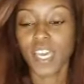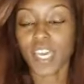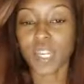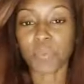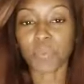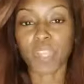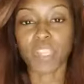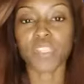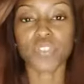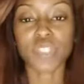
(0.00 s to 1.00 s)
And I pray
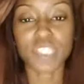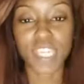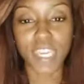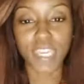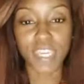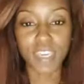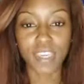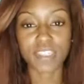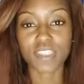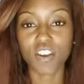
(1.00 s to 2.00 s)
that your day
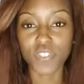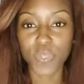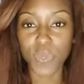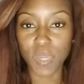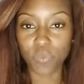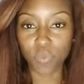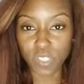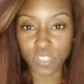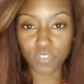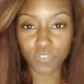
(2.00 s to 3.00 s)
is off to a
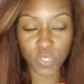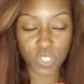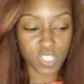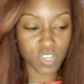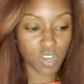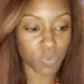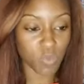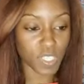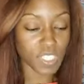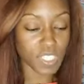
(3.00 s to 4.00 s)
wonderful start.
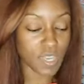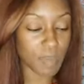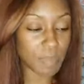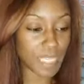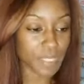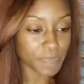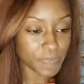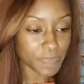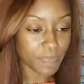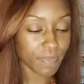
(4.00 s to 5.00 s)
Wanted to come in
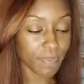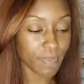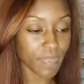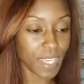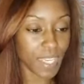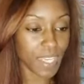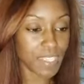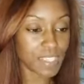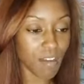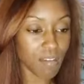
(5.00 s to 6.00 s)

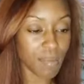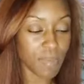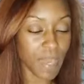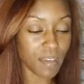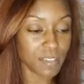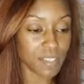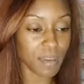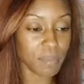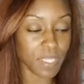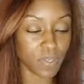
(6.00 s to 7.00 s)
and talk about
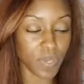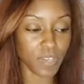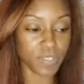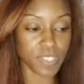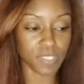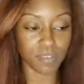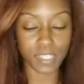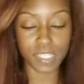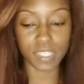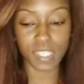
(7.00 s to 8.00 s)
a mental health
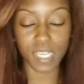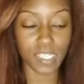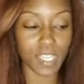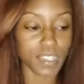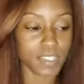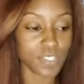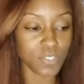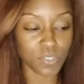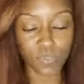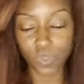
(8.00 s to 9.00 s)
series that I'd like to
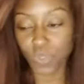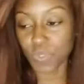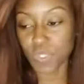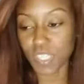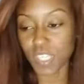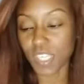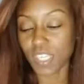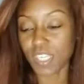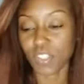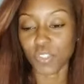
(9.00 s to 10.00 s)
do. Who's
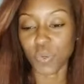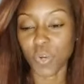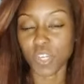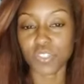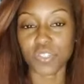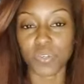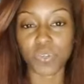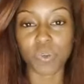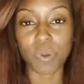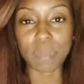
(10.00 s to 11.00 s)
in your circle?